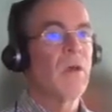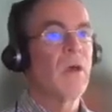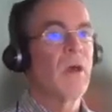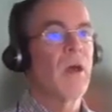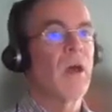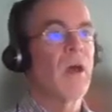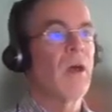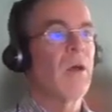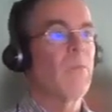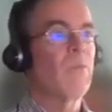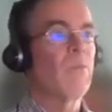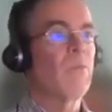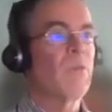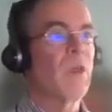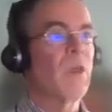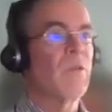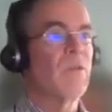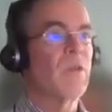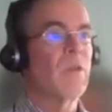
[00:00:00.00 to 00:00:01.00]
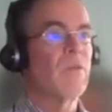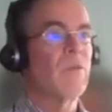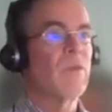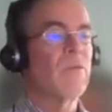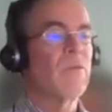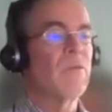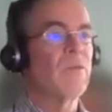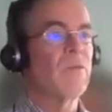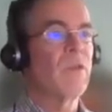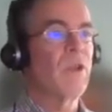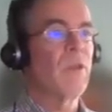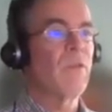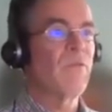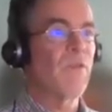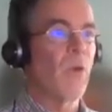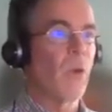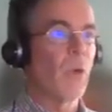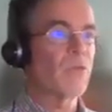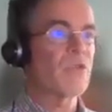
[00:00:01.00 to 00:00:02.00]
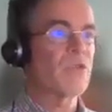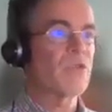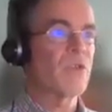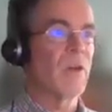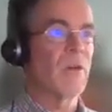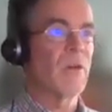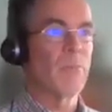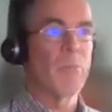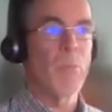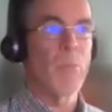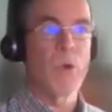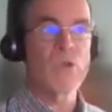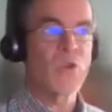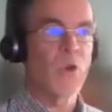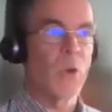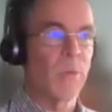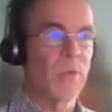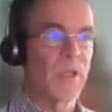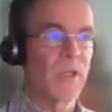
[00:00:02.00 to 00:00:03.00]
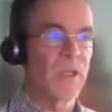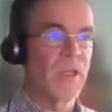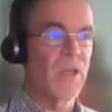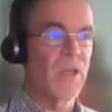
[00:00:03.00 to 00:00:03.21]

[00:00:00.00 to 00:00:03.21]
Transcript: The defaults are most commonly